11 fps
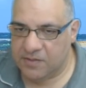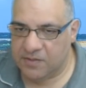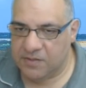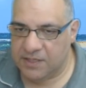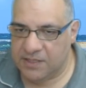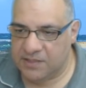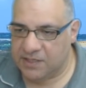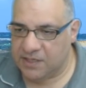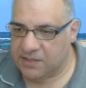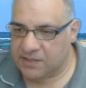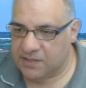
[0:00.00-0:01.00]

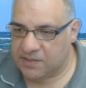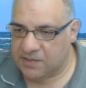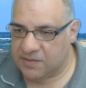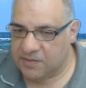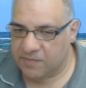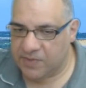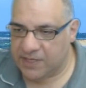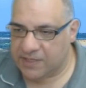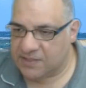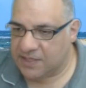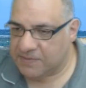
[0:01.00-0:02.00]
e6. Black
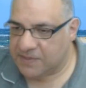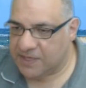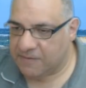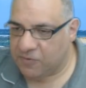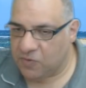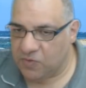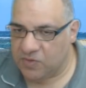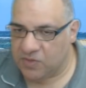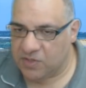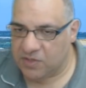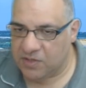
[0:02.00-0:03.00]
snaps that
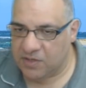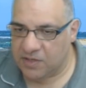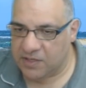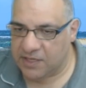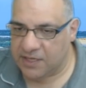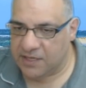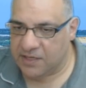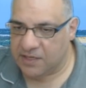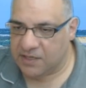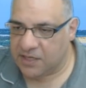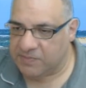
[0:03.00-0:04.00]
pawn king
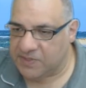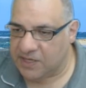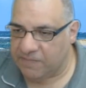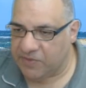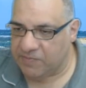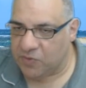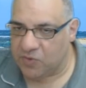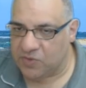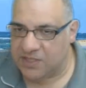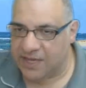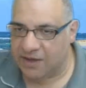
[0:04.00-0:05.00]
comes up the
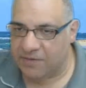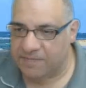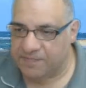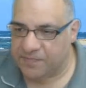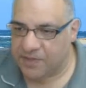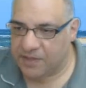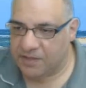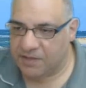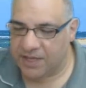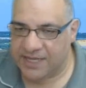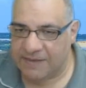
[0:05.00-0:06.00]
board now,
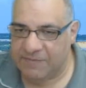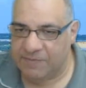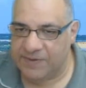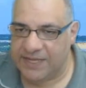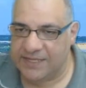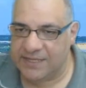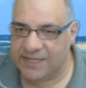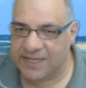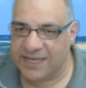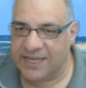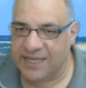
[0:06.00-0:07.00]
like Capablanca
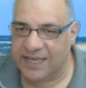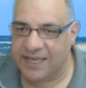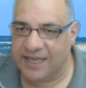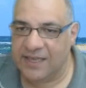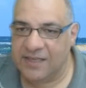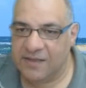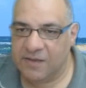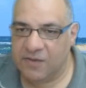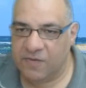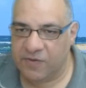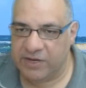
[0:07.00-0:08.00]
king here,
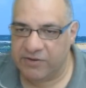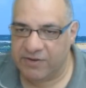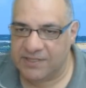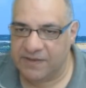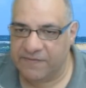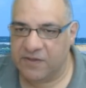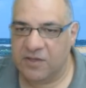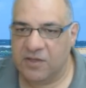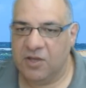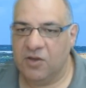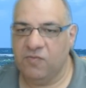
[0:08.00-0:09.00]
very aggressive.
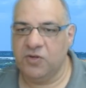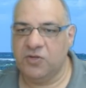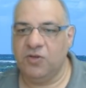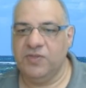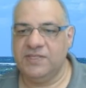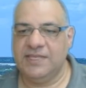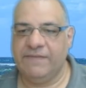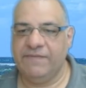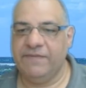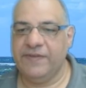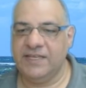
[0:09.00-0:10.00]
Rook on the
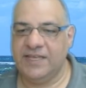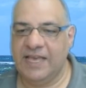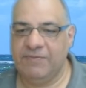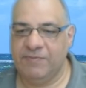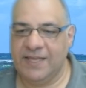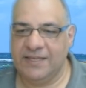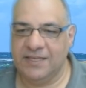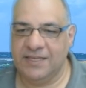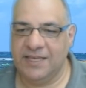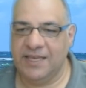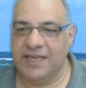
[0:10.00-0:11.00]
seventh and the Capablanca
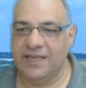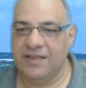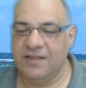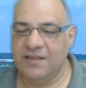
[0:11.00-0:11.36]
king.